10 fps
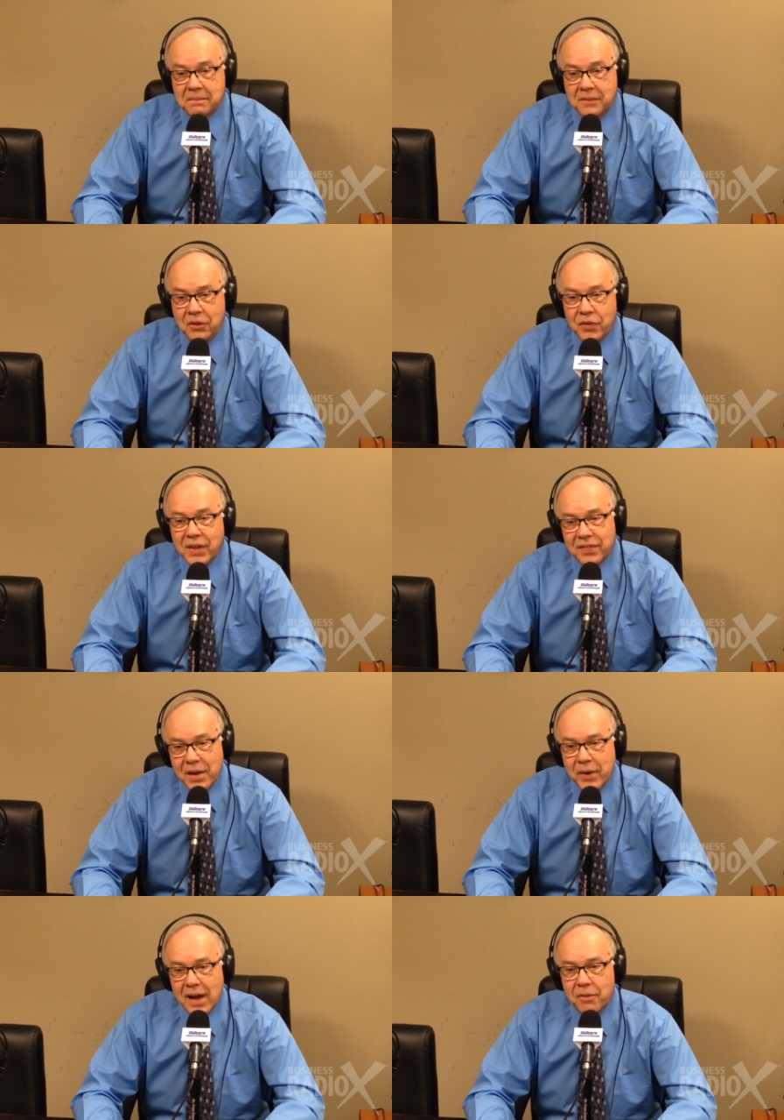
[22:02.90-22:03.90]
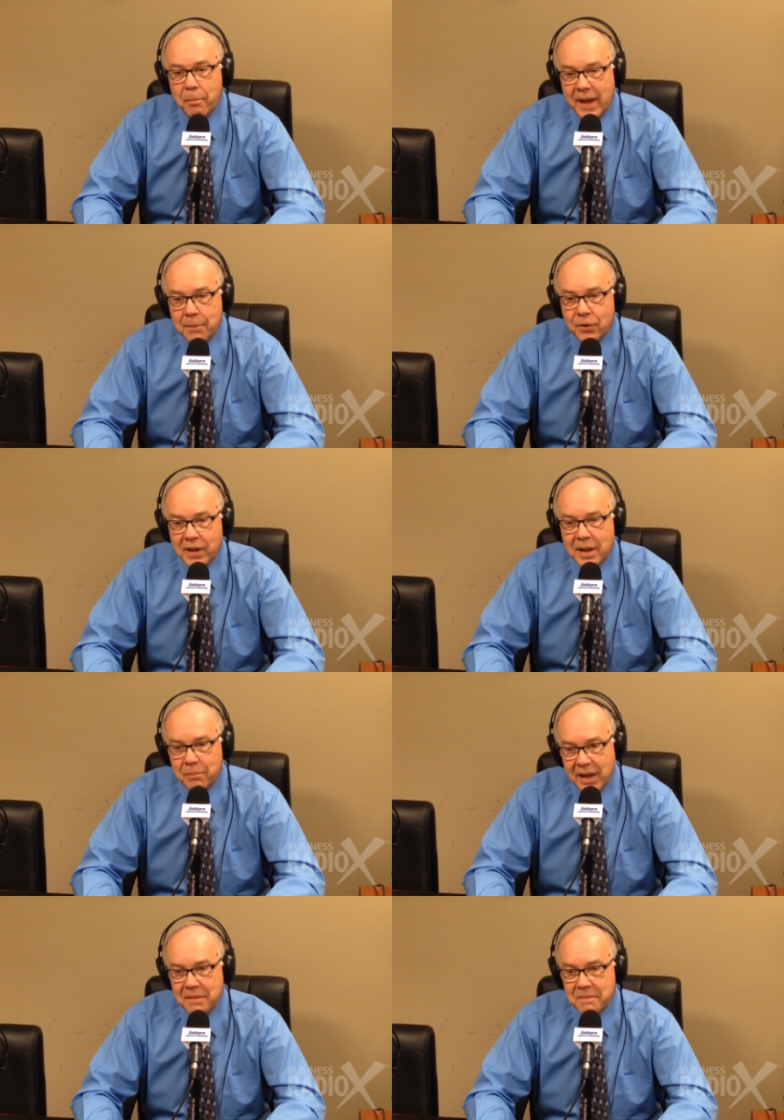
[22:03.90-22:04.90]
Do you think they would have a pamper
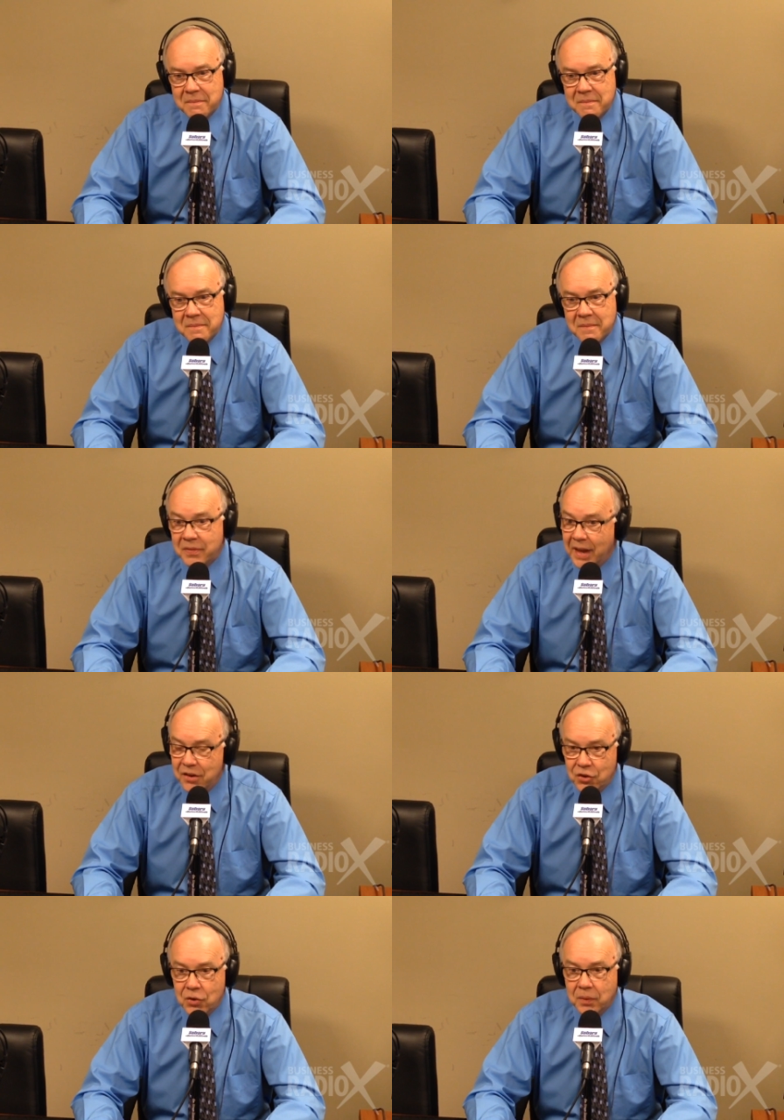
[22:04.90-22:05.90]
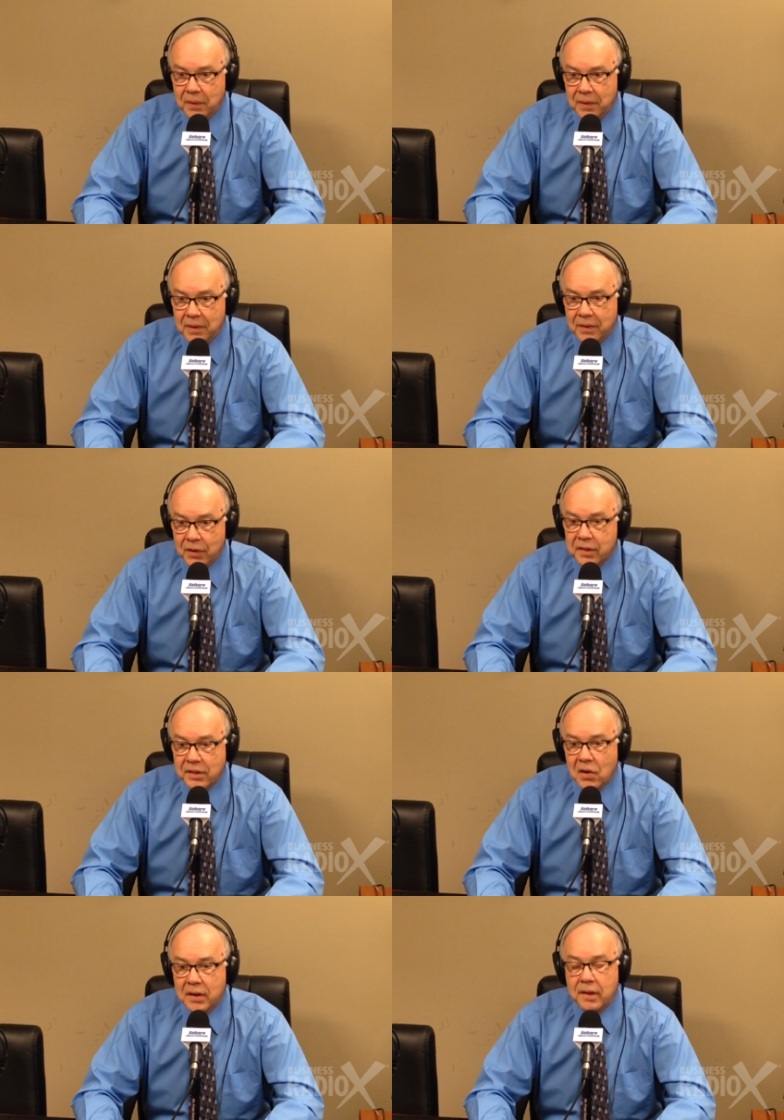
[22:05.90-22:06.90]
campaign? They do. Their
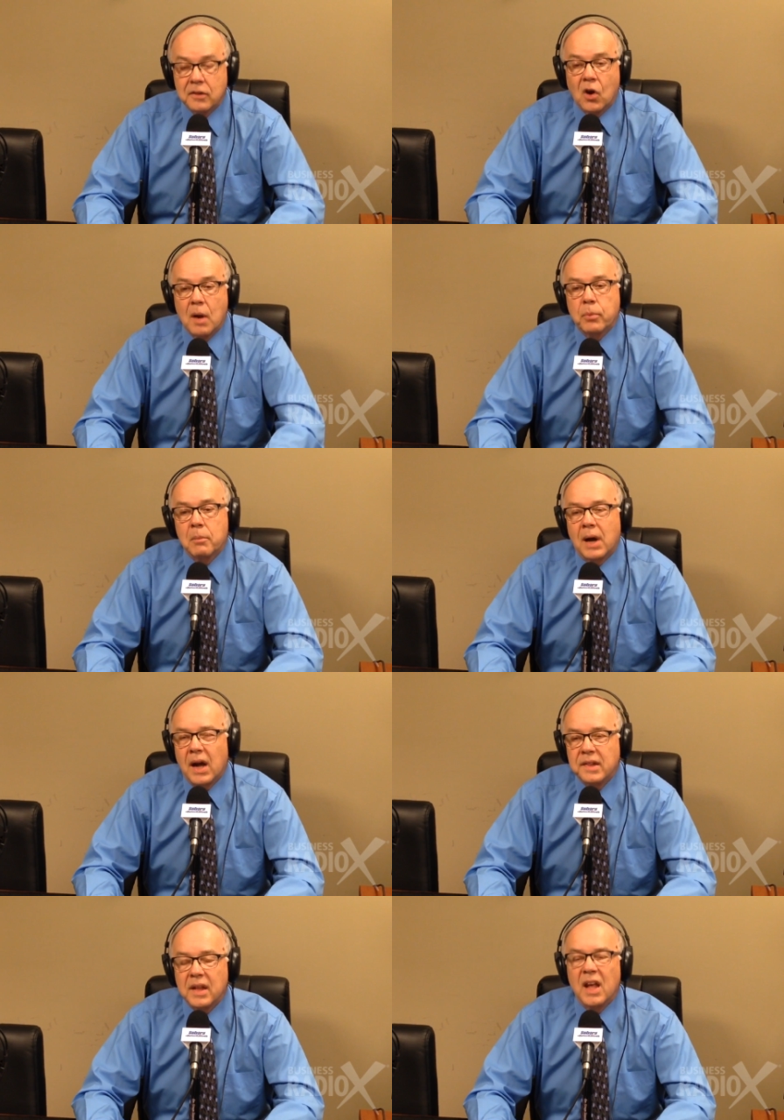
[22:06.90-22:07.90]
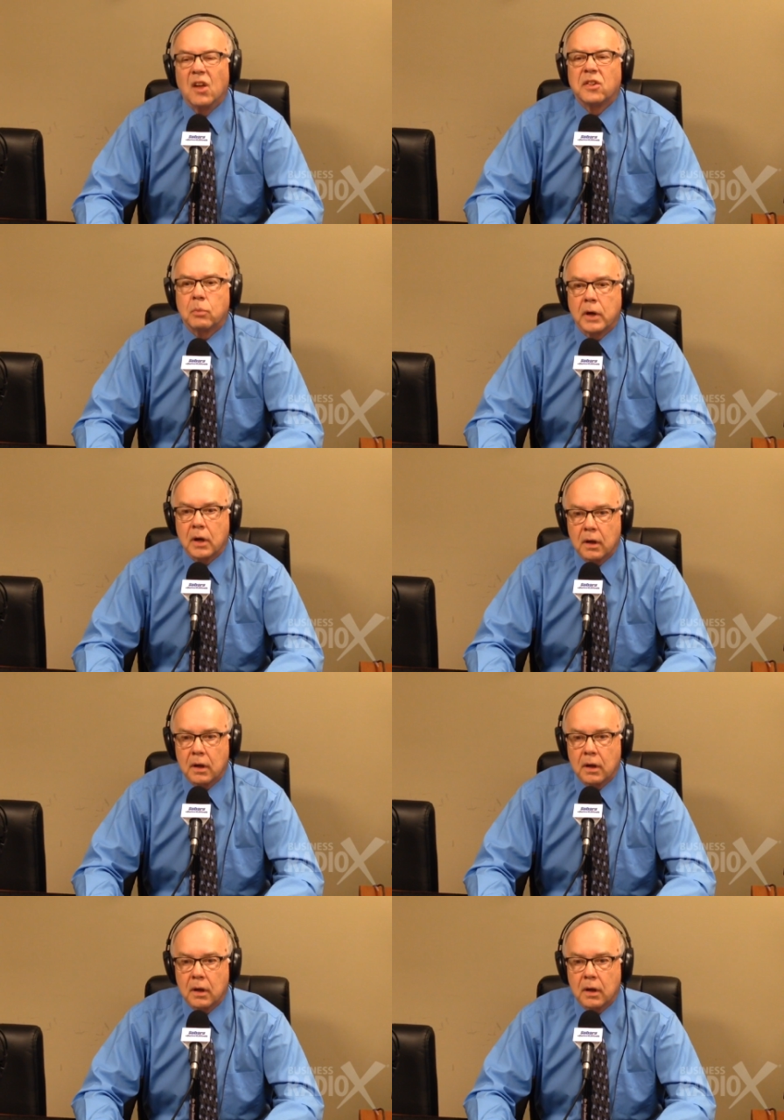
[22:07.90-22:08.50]
slogan is compromise elsewhere.